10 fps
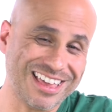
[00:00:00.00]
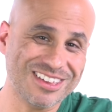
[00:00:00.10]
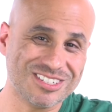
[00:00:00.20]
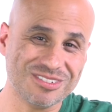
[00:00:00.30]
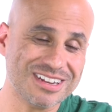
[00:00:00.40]
can
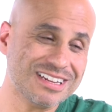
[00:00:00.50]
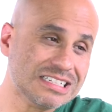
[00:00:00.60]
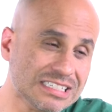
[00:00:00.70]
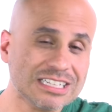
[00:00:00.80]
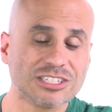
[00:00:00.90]
you do it?
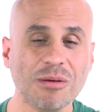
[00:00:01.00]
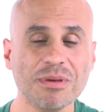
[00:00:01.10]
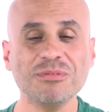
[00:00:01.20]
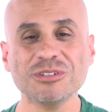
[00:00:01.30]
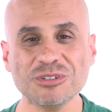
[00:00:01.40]
Some
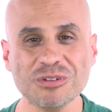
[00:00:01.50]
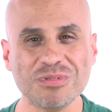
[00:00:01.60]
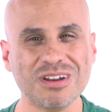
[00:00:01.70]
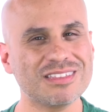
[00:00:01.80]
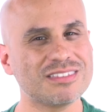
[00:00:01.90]
people do,
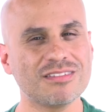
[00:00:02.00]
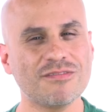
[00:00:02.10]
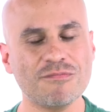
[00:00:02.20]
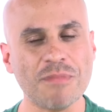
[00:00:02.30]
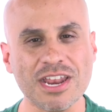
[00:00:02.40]
but it's the
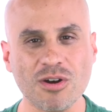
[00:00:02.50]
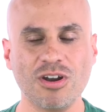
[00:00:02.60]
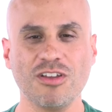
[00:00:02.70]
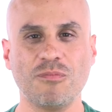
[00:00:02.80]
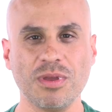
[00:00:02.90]

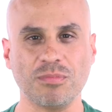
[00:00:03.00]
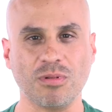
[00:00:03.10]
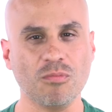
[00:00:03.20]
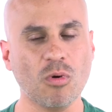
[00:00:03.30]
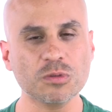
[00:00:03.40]
minority of
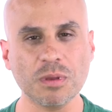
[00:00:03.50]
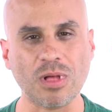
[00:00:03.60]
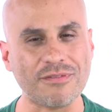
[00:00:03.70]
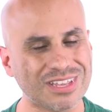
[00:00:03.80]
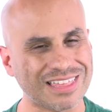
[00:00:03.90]
people. Most
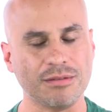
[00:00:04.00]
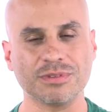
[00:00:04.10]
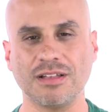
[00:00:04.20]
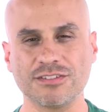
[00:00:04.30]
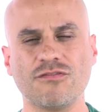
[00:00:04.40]
people have to get
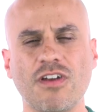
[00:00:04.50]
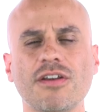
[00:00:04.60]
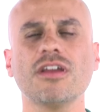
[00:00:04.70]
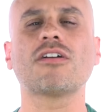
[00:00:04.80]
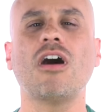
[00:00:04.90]
themselves
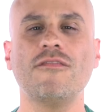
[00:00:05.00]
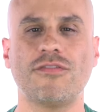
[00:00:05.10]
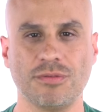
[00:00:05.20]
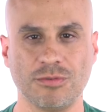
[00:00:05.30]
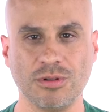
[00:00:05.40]
very
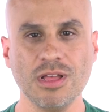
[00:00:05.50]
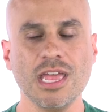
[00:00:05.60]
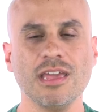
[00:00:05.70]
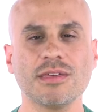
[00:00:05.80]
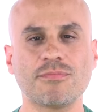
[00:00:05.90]
uncomfortable
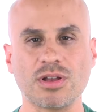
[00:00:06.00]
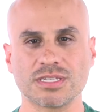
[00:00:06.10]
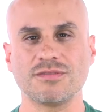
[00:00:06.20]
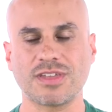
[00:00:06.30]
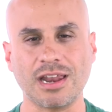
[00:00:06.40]
in the
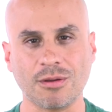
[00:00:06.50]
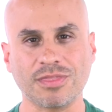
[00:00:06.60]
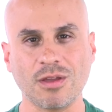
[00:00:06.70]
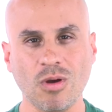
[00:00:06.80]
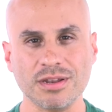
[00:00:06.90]
process of getting
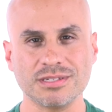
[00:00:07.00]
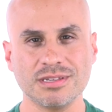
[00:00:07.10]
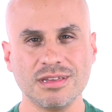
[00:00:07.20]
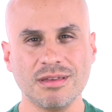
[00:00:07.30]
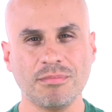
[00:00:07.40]
what they want.
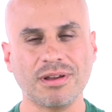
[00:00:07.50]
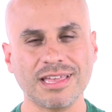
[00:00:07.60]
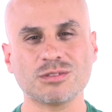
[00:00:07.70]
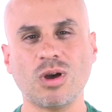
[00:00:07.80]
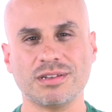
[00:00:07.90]
But
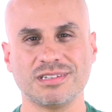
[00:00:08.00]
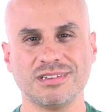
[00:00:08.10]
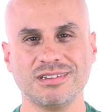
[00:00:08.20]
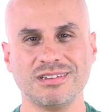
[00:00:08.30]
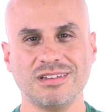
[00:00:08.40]
guess what?
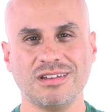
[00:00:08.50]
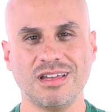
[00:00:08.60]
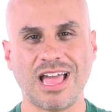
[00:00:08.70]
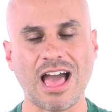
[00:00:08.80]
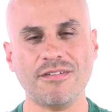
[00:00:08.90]

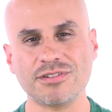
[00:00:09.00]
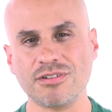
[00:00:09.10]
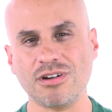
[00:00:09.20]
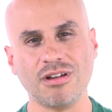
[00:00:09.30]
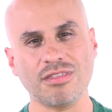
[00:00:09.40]

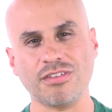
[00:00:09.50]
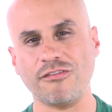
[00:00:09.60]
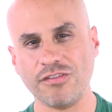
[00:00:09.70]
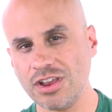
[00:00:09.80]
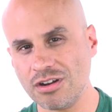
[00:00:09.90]
after the
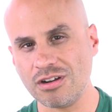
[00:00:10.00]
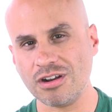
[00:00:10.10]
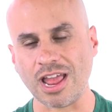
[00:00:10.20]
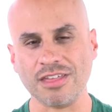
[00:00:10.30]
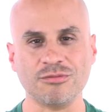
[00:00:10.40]

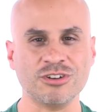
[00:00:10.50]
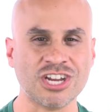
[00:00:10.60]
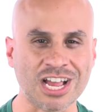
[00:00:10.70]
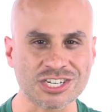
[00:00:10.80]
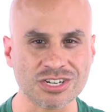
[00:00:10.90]
fear and the
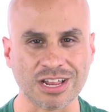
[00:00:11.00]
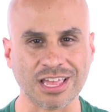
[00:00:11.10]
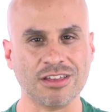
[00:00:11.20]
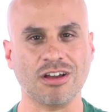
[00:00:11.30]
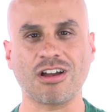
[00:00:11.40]
rejection and
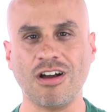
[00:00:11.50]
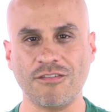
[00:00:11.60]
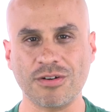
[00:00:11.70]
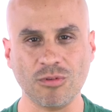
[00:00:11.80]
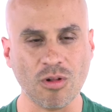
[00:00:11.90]
getting
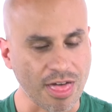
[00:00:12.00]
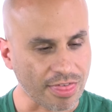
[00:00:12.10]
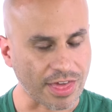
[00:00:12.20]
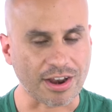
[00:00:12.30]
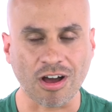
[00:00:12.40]
uncomfortable,
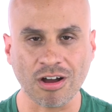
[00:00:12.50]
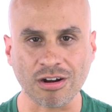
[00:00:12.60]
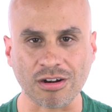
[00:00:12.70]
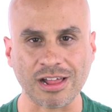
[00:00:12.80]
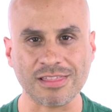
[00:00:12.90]
that
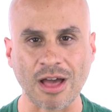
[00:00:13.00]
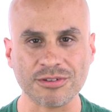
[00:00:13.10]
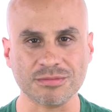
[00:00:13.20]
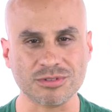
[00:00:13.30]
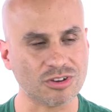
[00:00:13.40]
hunger
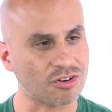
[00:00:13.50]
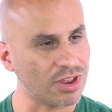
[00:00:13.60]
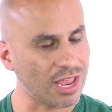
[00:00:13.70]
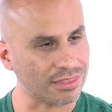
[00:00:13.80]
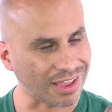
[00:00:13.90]
allows them to
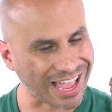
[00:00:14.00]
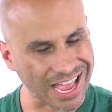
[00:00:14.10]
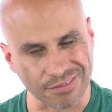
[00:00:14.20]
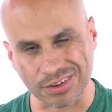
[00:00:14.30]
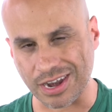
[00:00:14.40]
create the
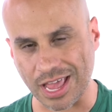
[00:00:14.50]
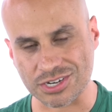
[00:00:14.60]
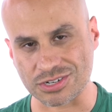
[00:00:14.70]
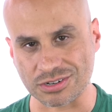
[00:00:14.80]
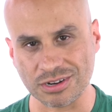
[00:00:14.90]
kind of
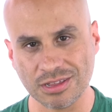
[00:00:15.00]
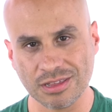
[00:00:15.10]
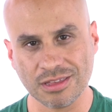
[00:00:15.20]
connection